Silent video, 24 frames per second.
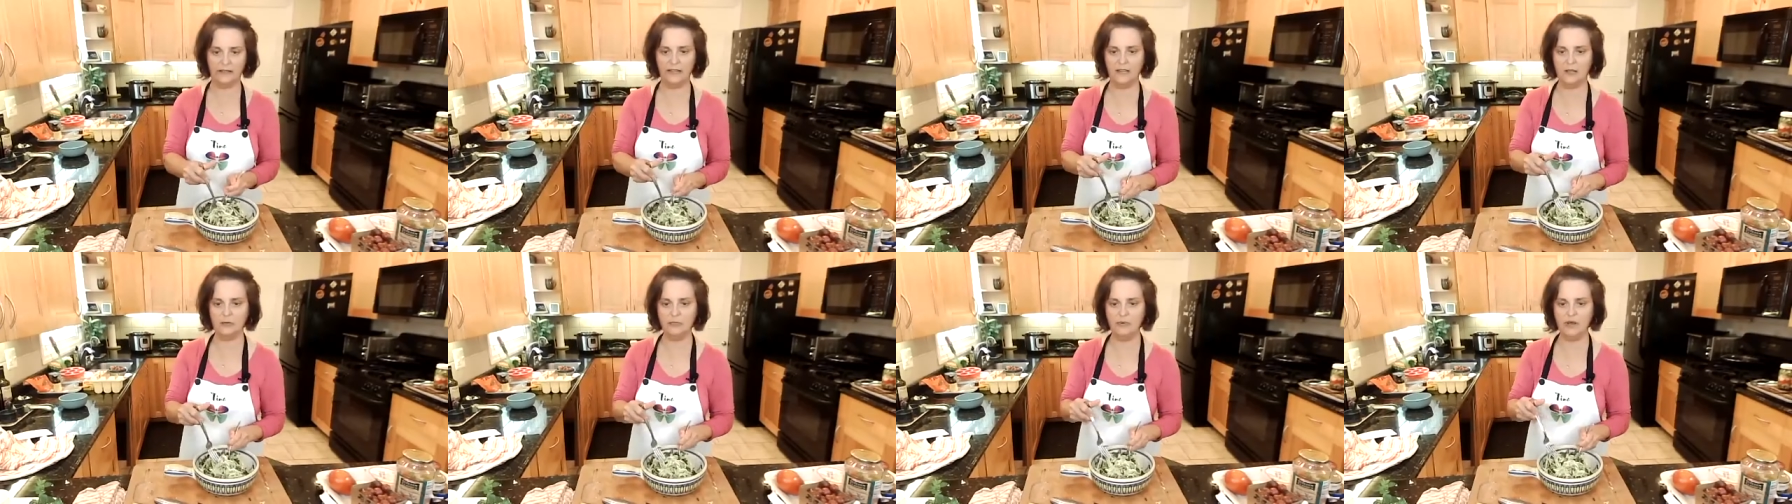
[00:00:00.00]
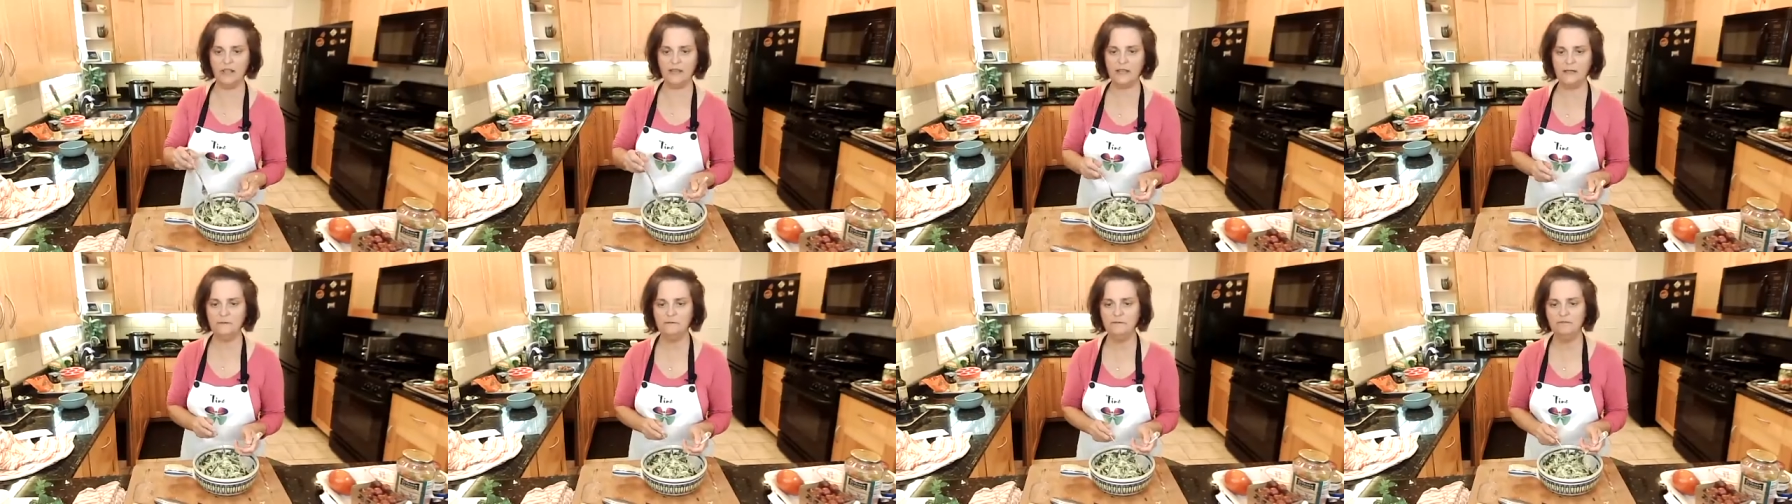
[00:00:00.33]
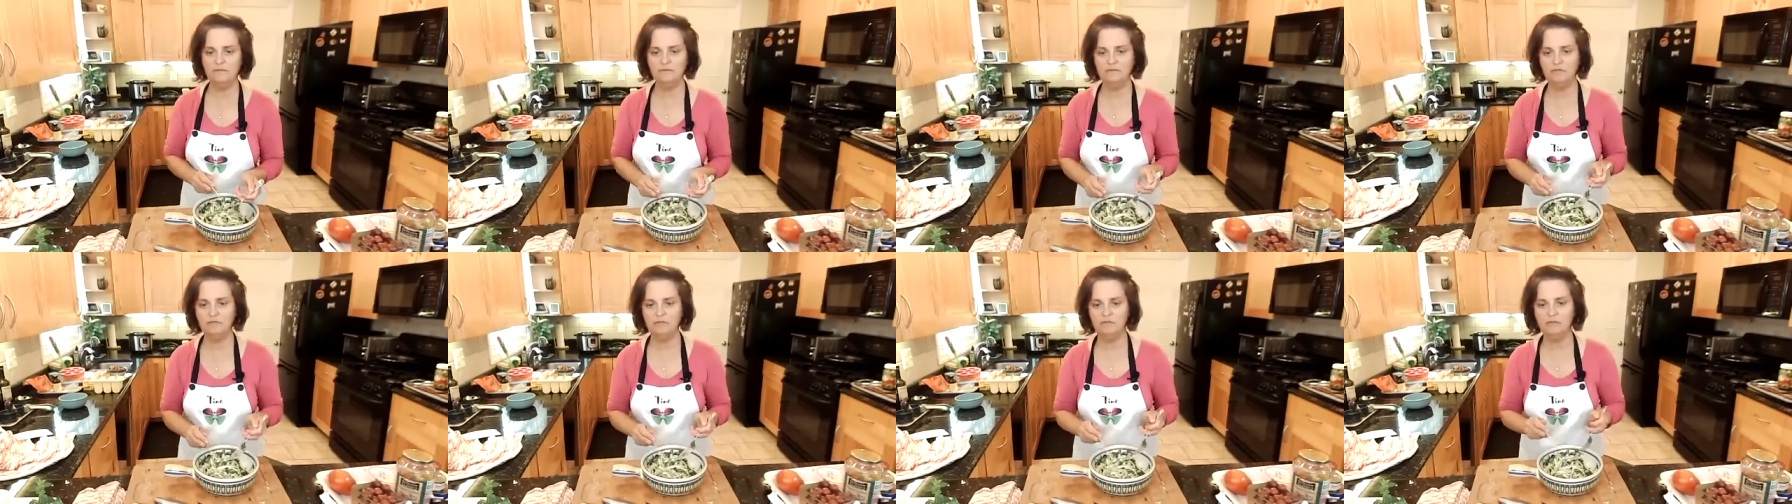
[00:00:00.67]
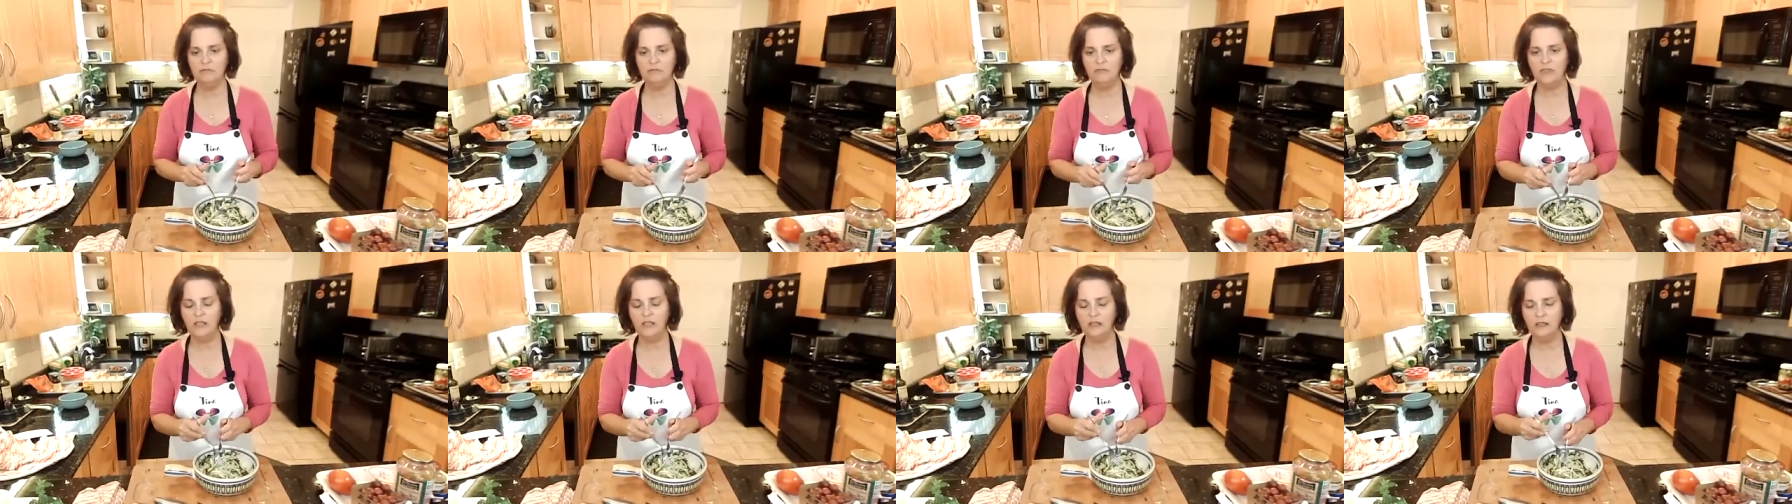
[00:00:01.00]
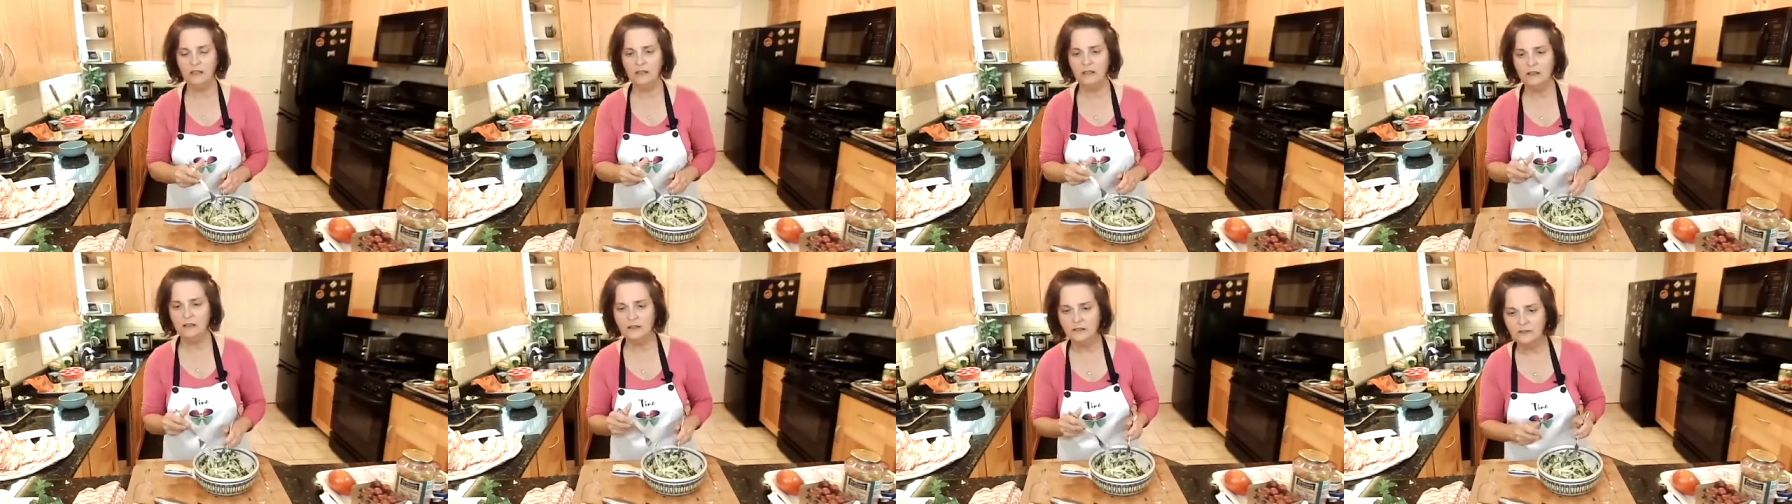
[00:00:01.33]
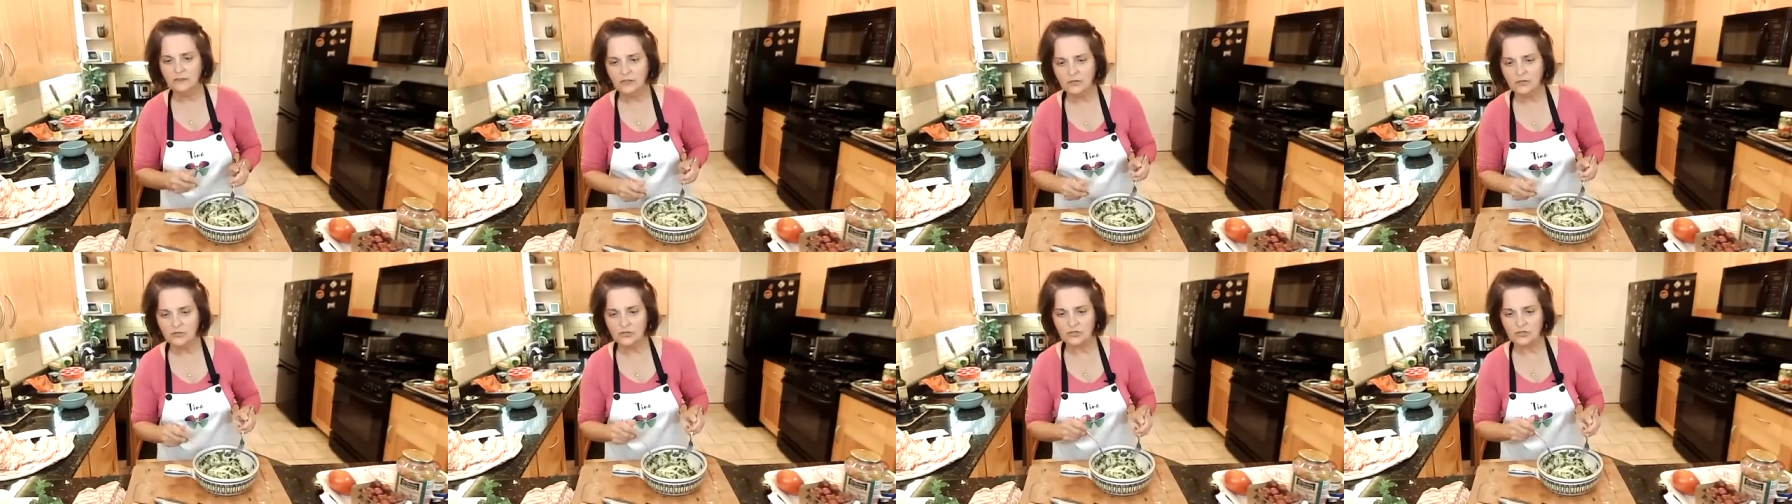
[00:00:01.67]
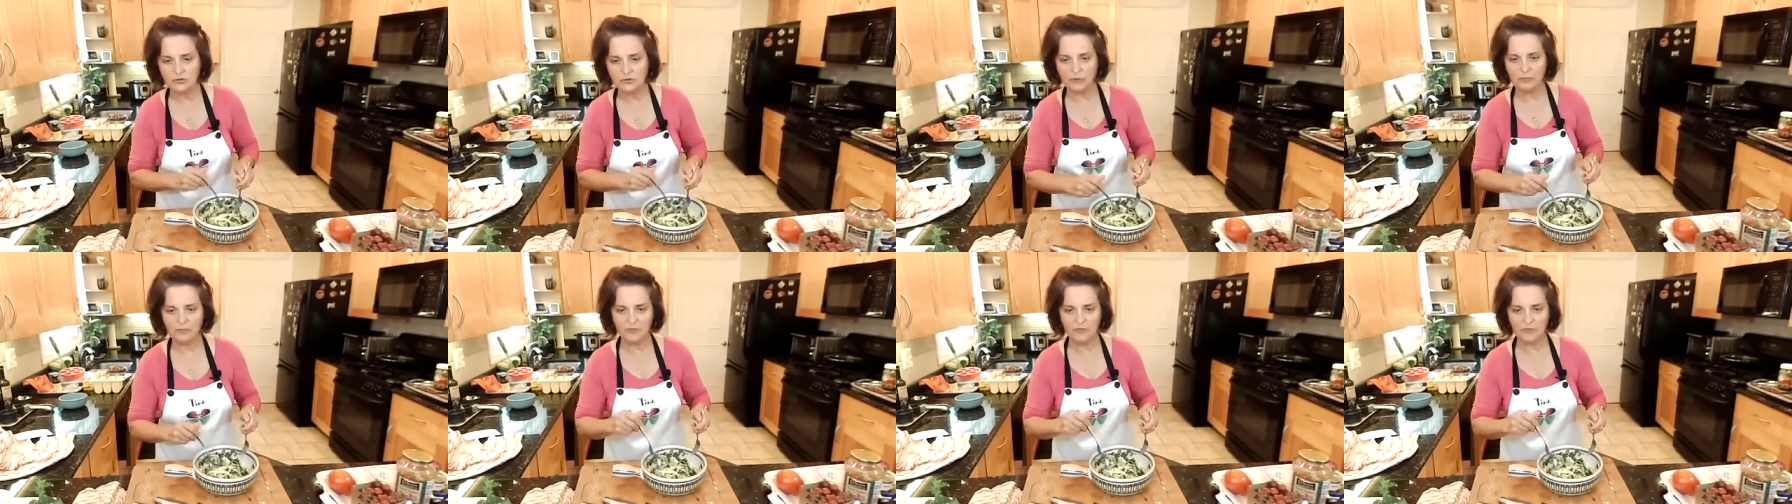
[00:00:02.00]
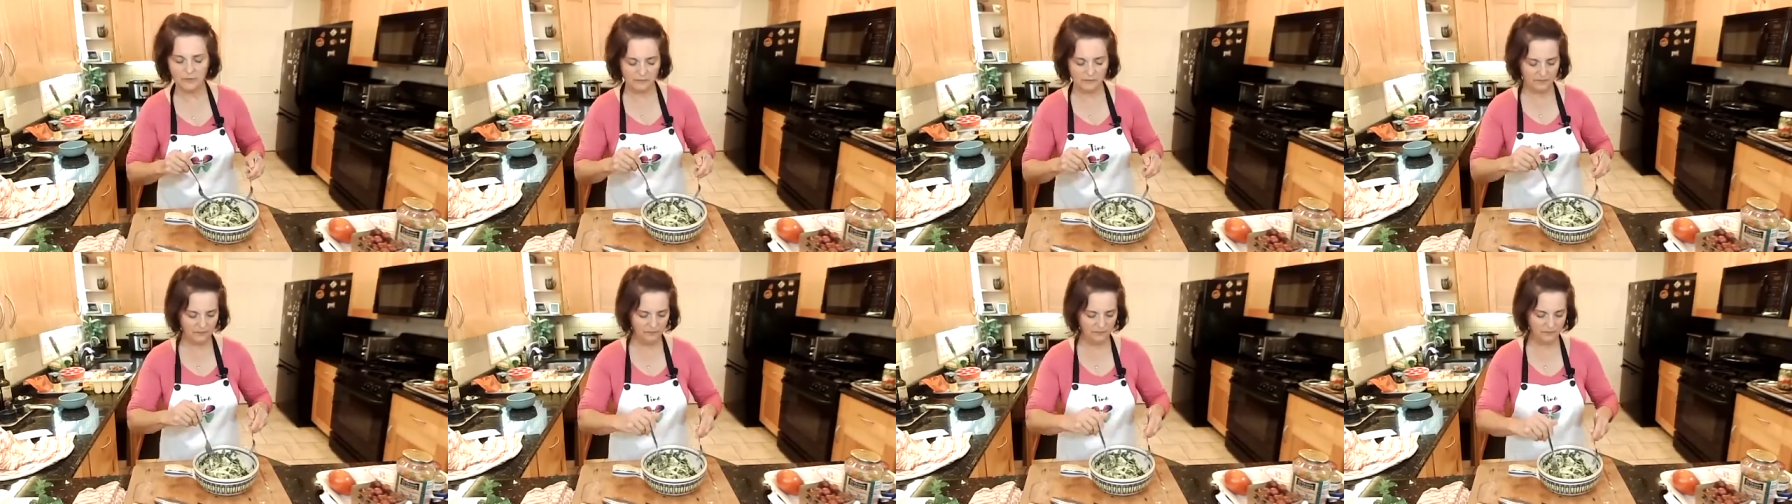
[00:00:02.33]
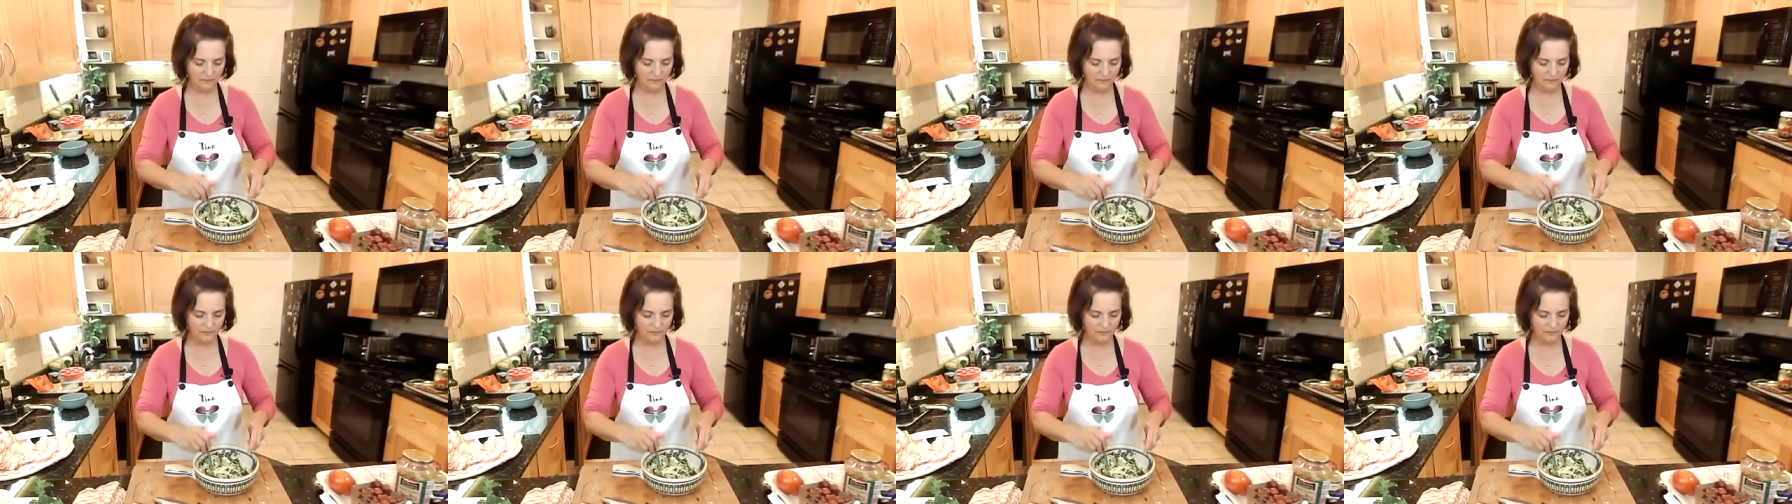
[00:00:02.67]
Anybody? You strip them?